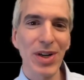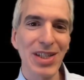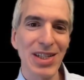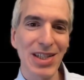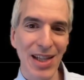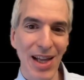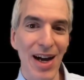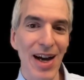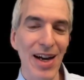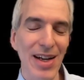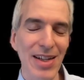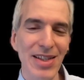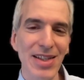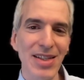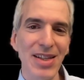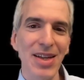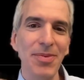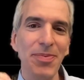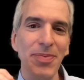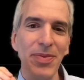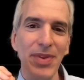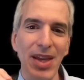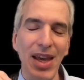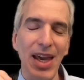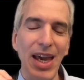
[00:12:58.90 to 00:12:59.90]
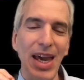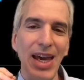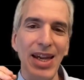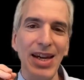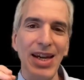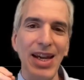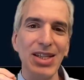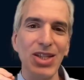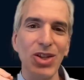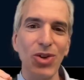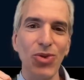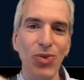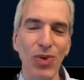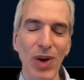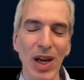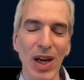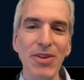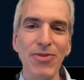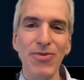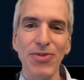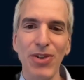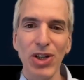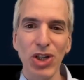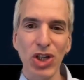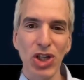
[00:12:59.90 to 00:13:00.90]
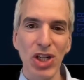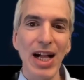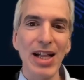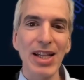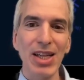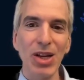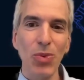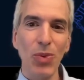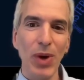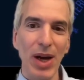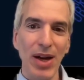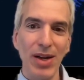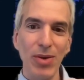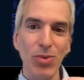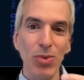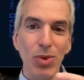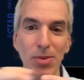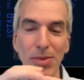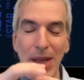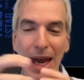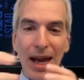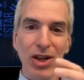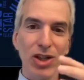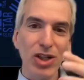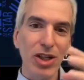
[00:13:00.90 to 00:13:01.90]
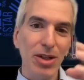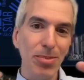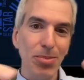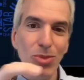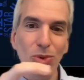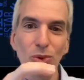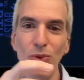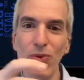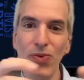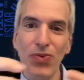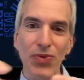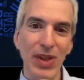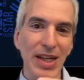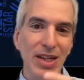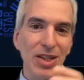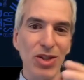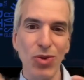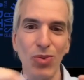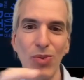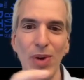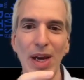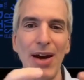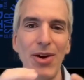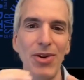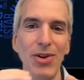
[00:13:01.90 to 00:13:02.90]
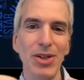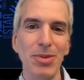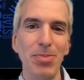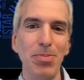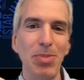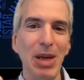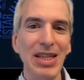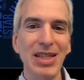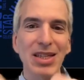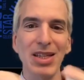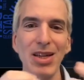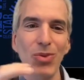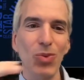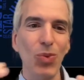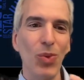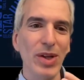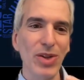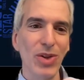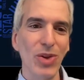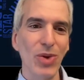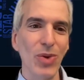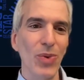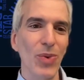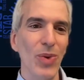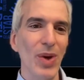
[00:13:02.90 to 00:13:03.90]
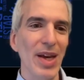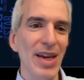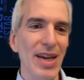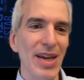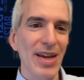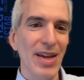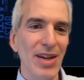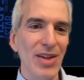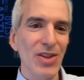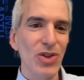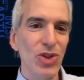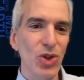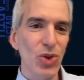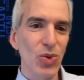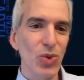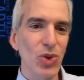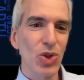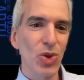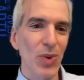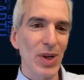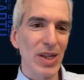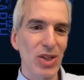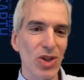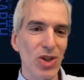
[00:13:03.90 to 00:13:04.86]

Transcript: slides. And it has a great functionality where it will actually move things around based on what you do to it.